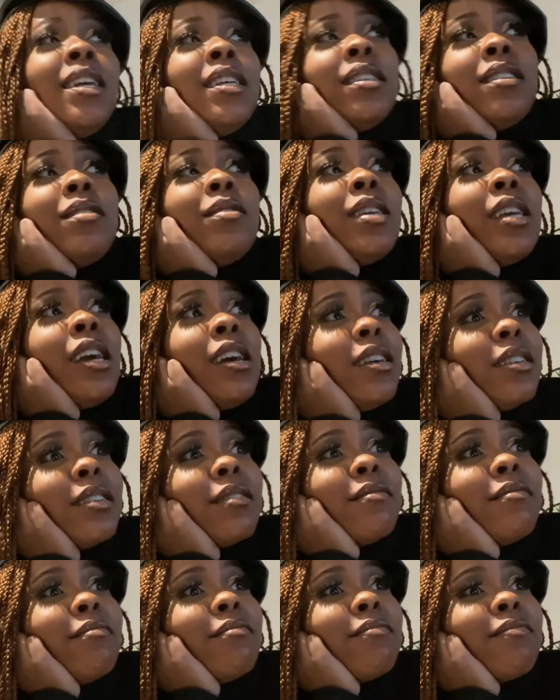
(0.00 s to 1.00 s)
So, yeah.
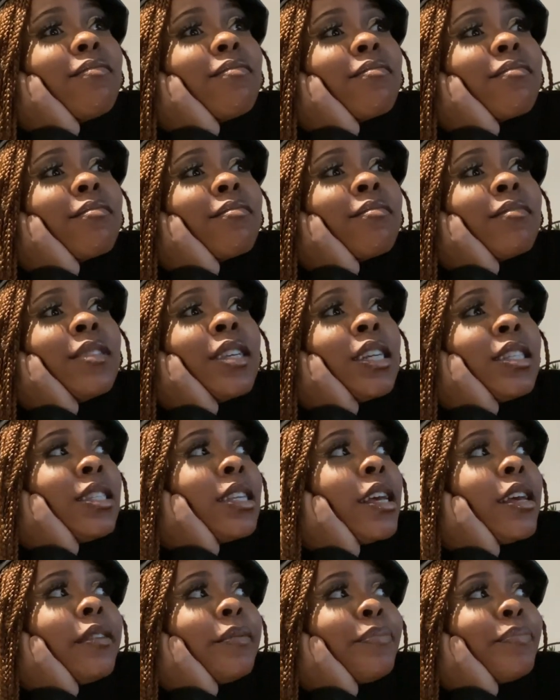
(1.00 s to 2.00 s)
That's
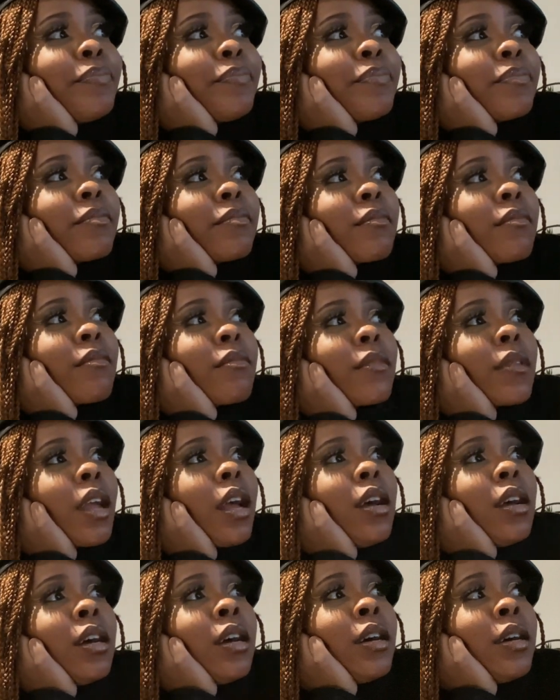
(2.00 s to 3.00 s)
it.
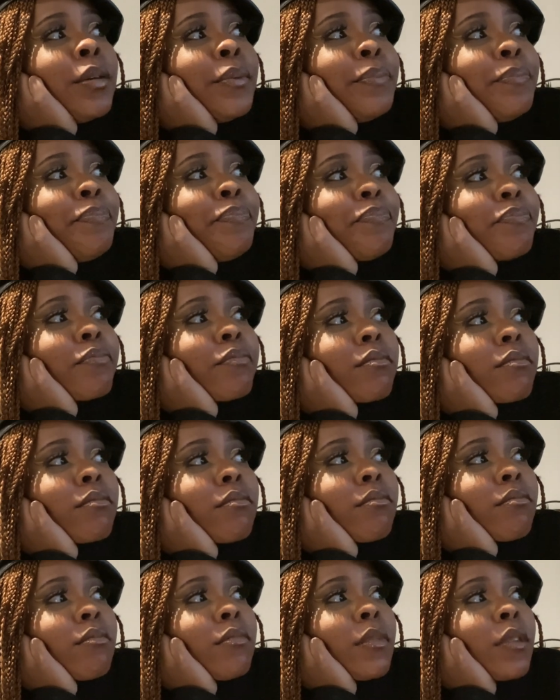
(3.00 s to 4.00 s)
I
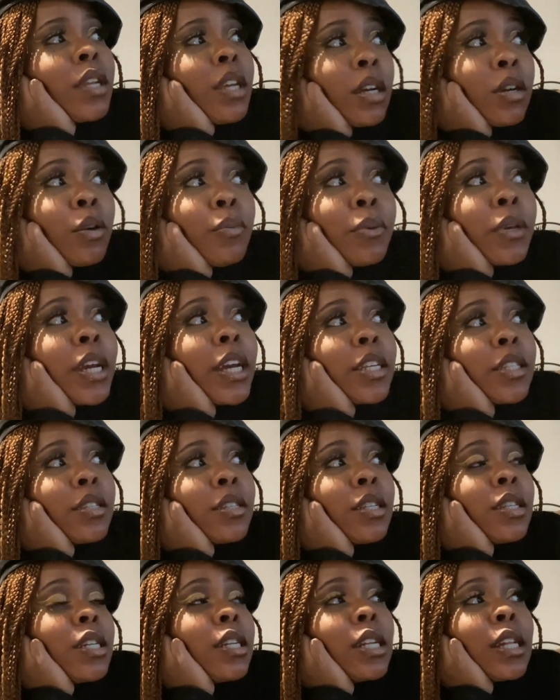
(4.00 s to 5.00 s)
hope you guys
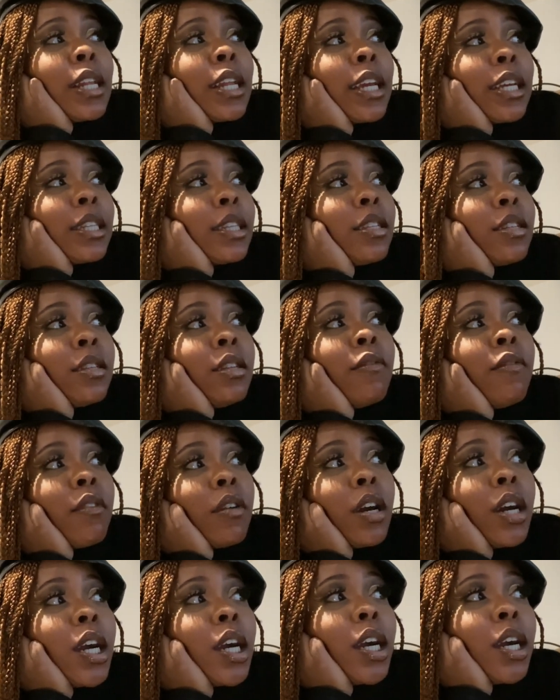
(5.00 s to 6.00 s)
liked the
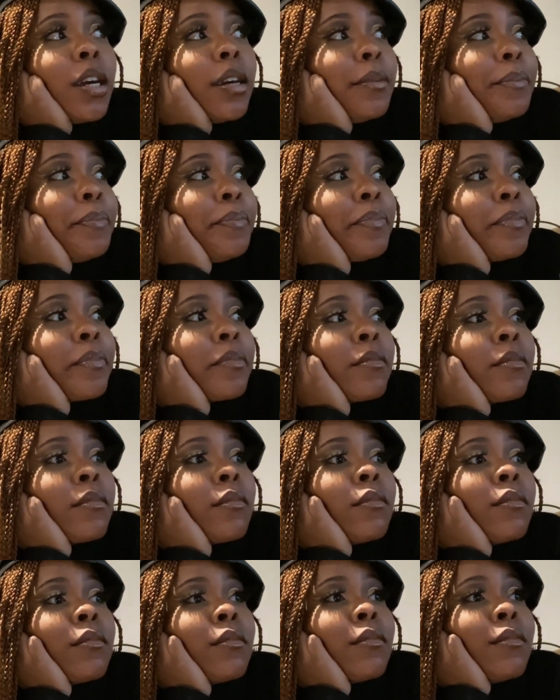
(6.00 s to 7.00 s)
vlog.
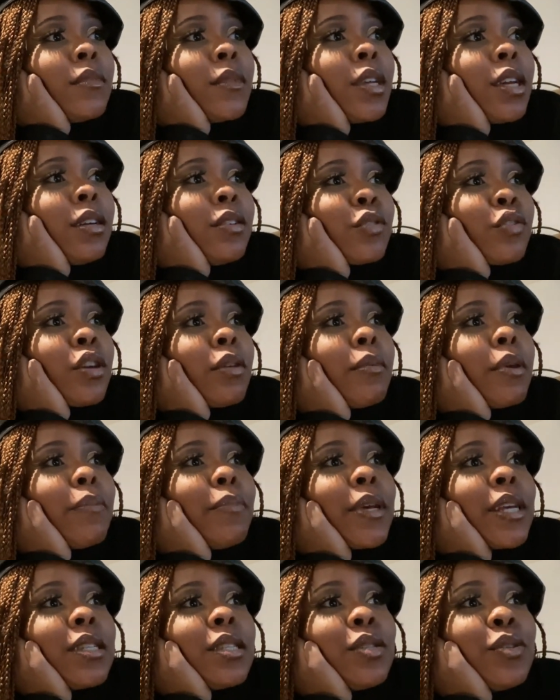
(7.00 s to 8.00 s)
I'll try my
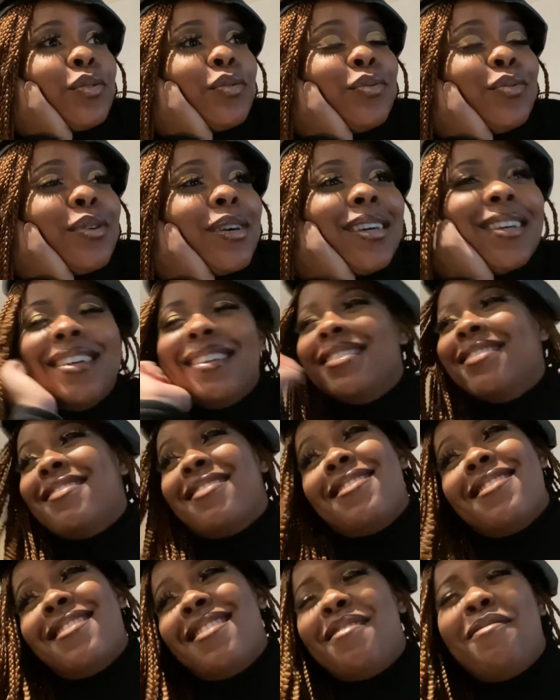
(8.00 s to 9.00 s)
best to...
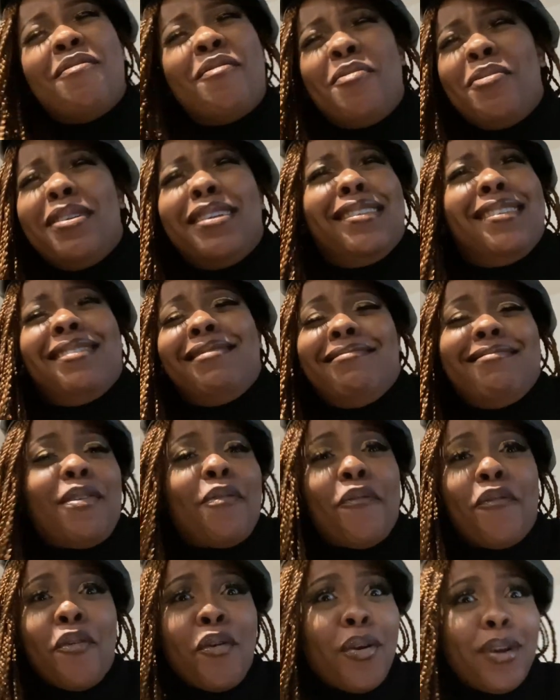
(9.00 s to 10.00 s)

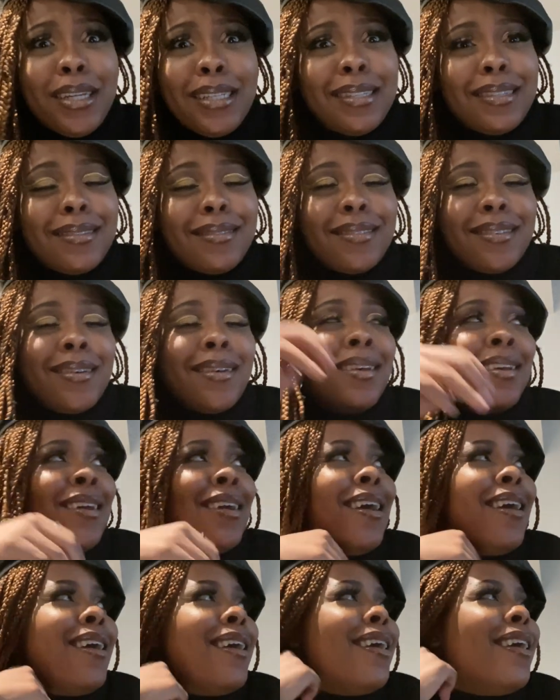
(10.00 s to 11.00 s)
Of course.
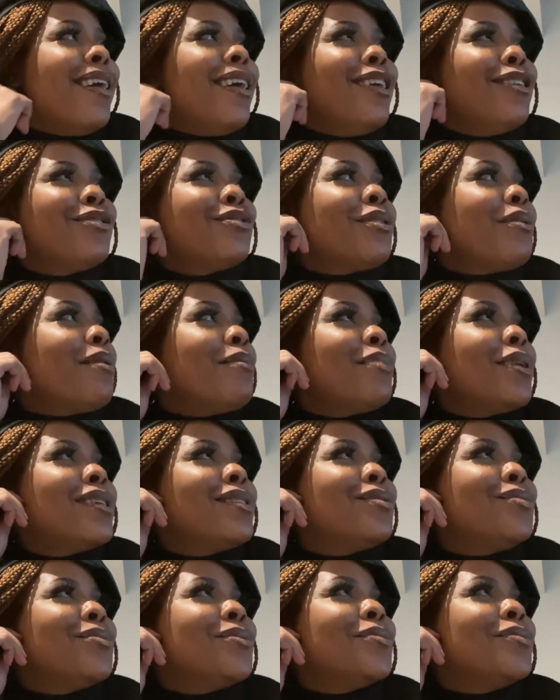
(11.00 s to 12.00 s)
I'll try my
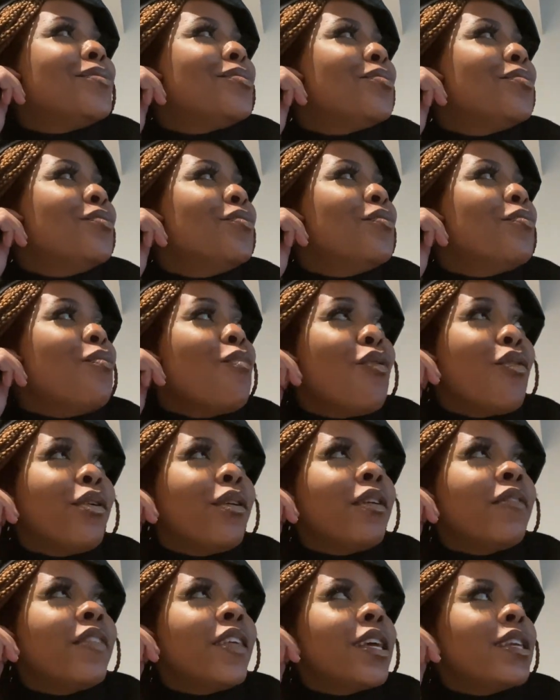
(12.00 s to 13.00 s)
best to do more
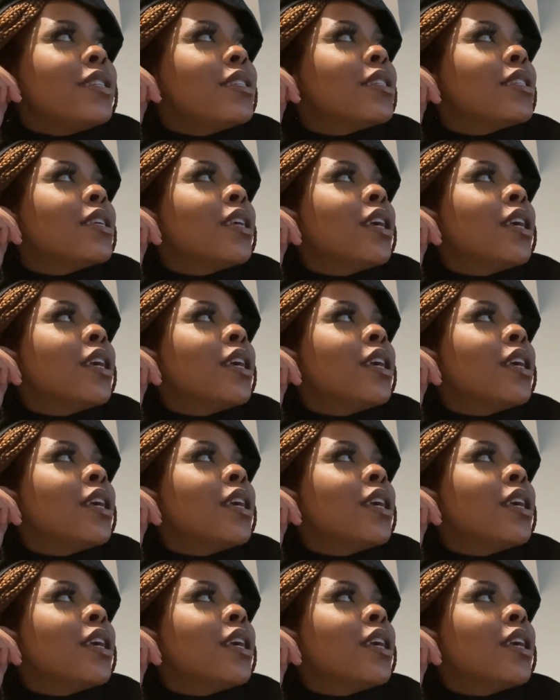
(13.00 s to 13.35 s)
of this.